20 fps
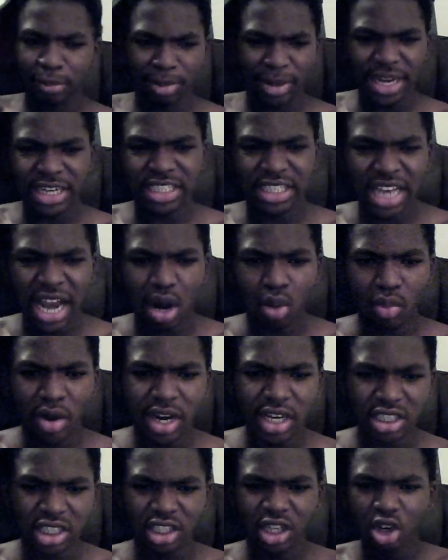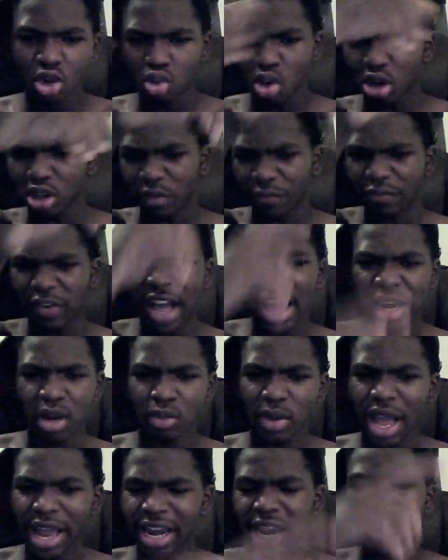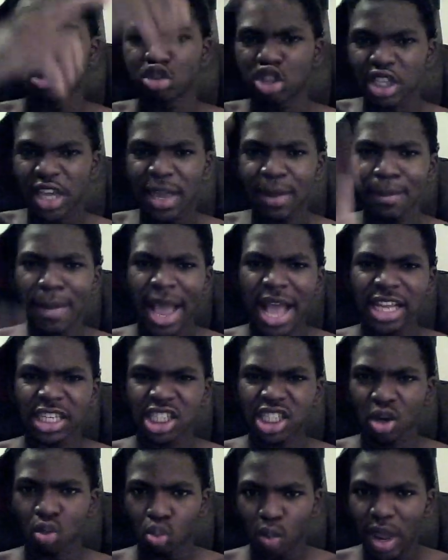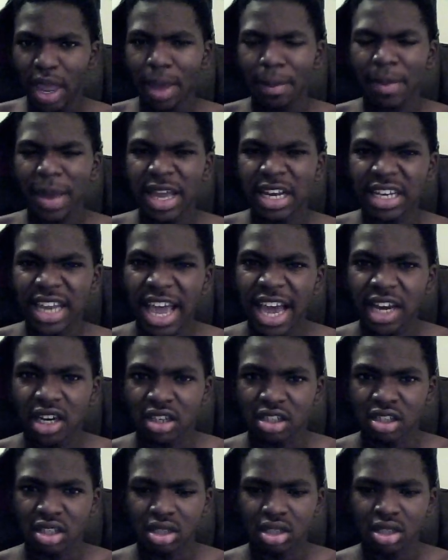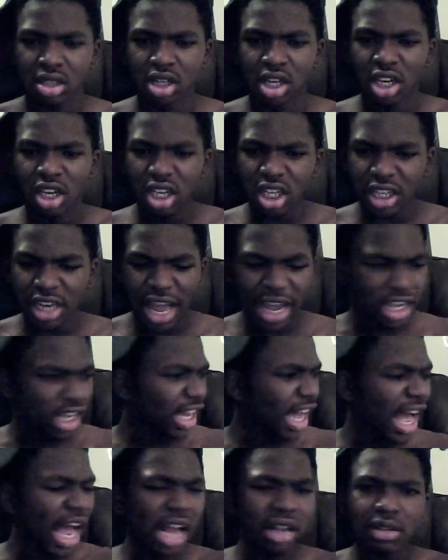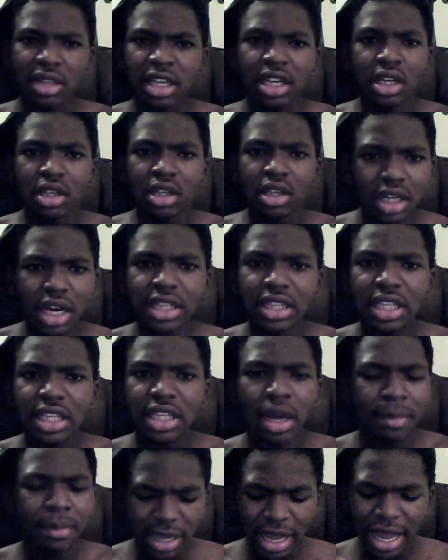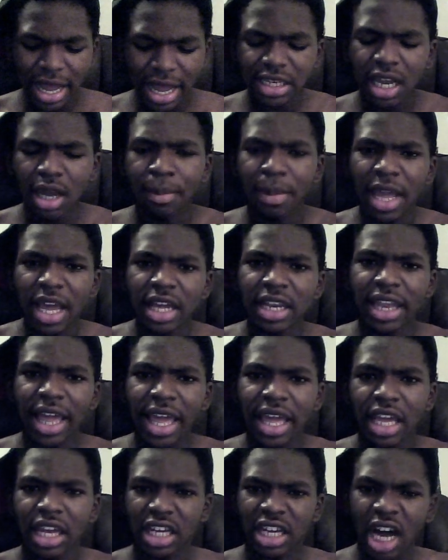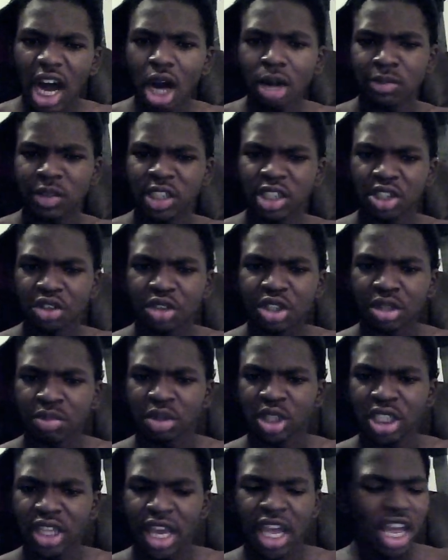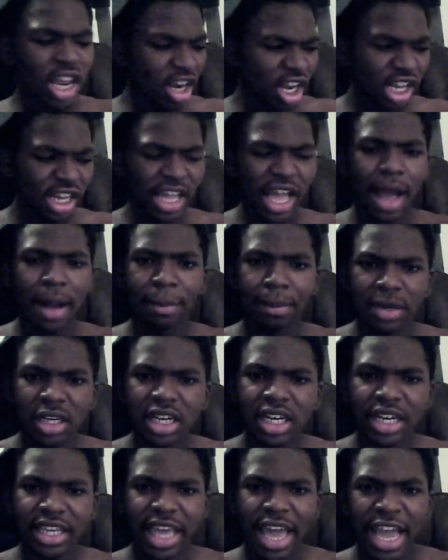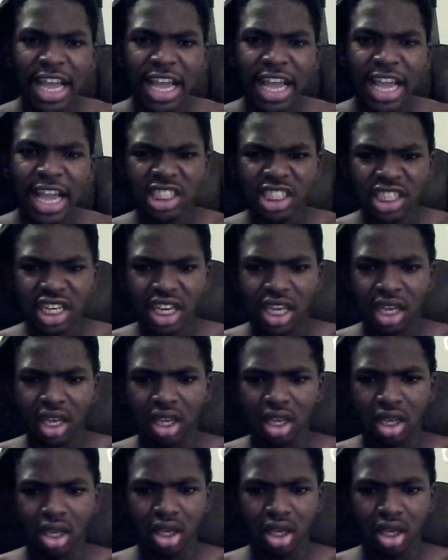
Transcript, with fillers: from each direction. Roaches flying in with goddamn ski masks and red bandanas. Look like a guy. I think, nigga, I think I'm in goddamn L.A. and Compton or some shit. Nigga got blood gangs and shit.